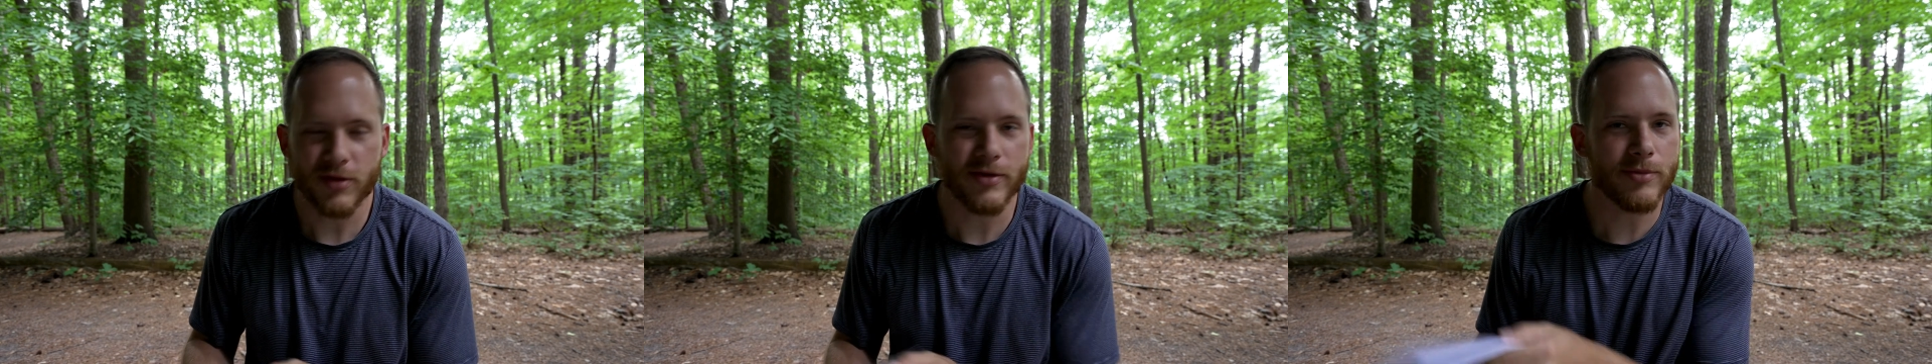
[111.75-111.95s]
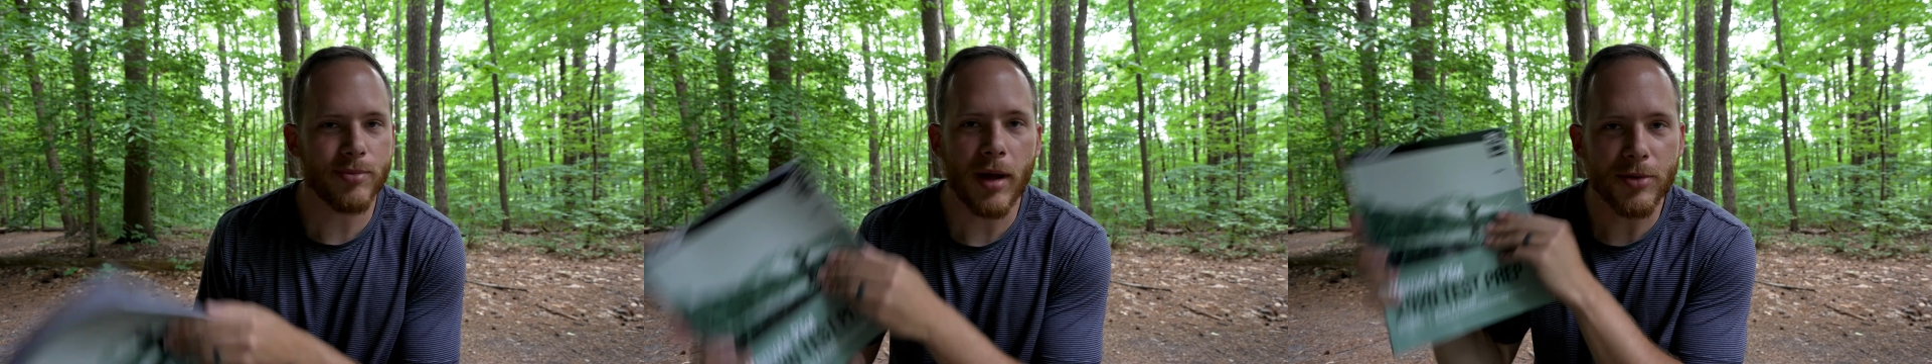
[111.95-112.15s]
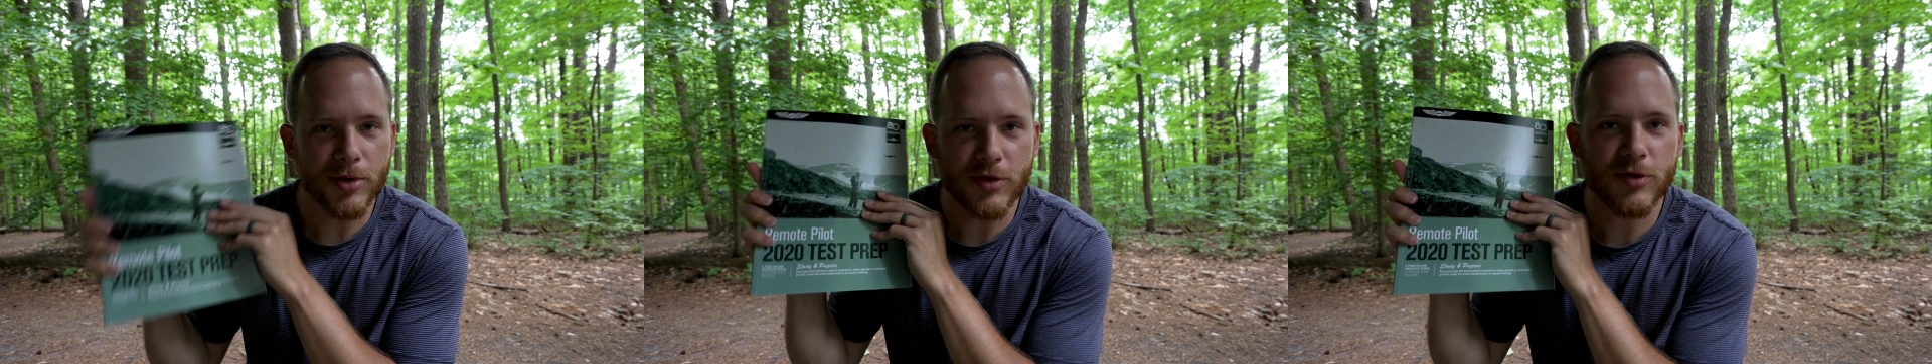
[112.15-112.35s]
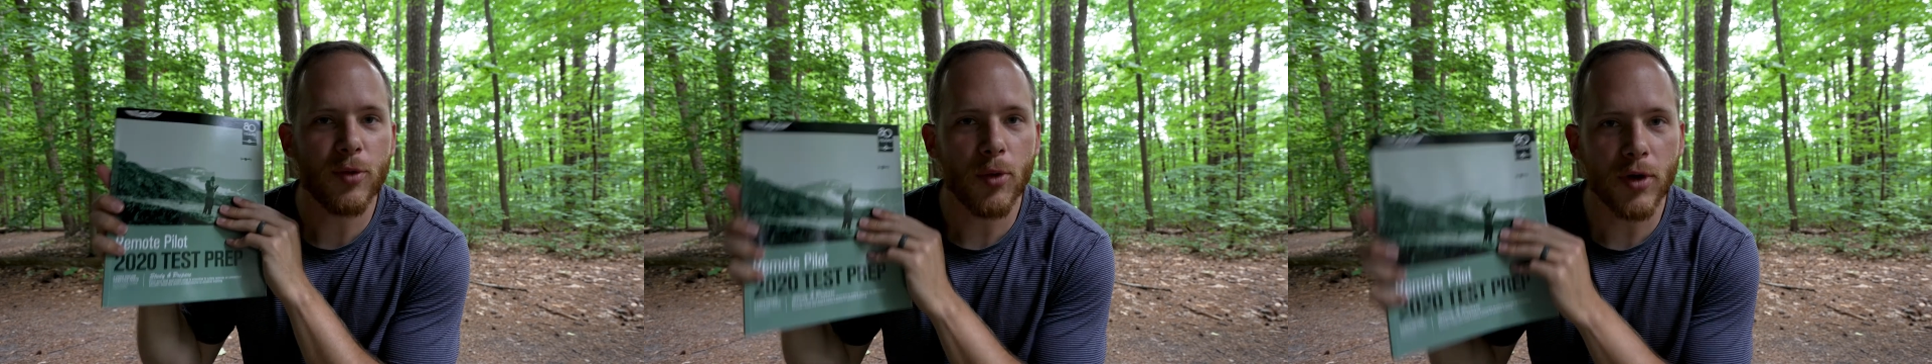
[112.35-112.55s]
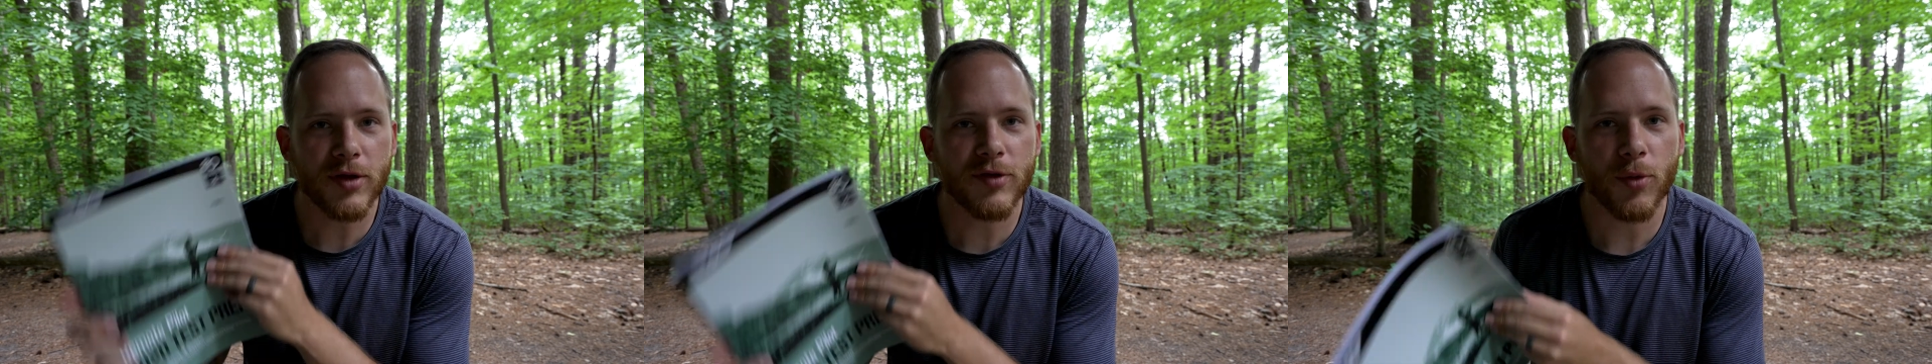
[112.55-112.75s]
There's probably a
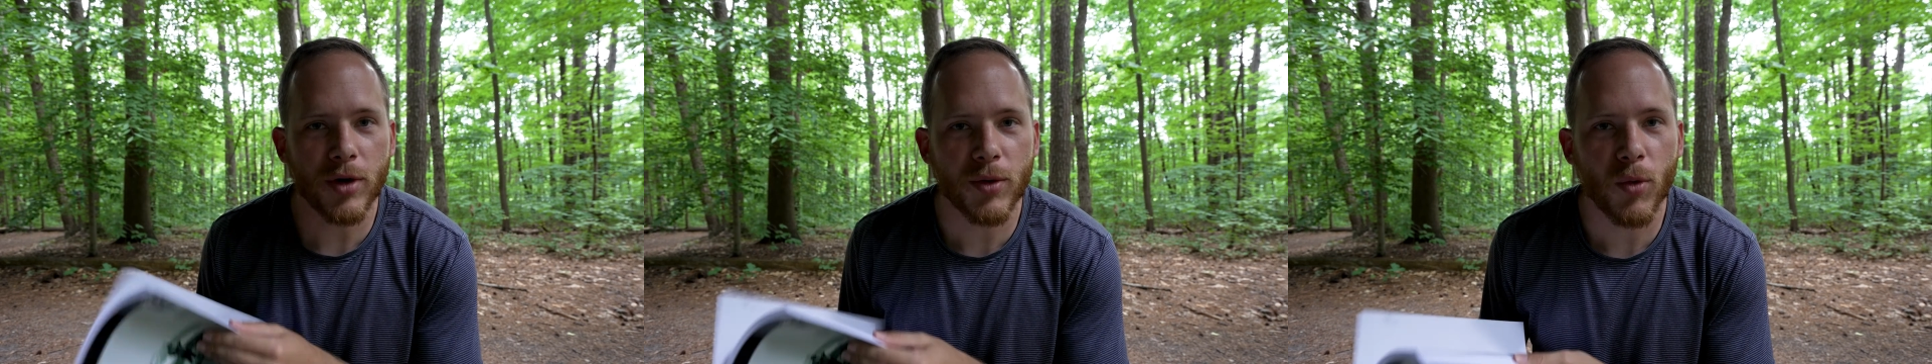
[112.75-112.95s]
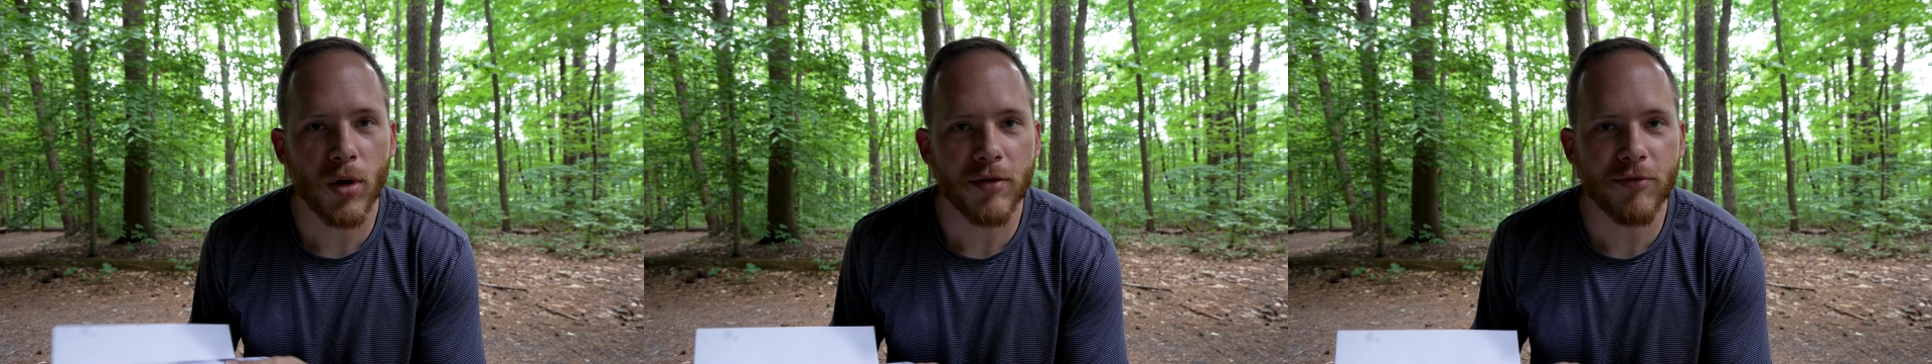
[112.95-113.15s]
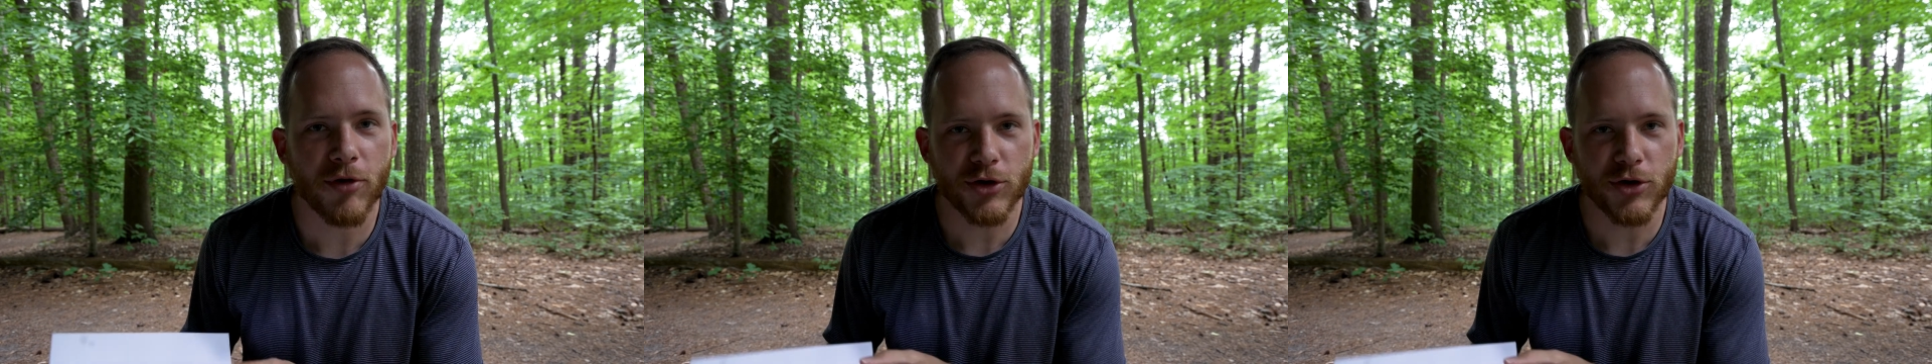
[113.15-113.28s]
2021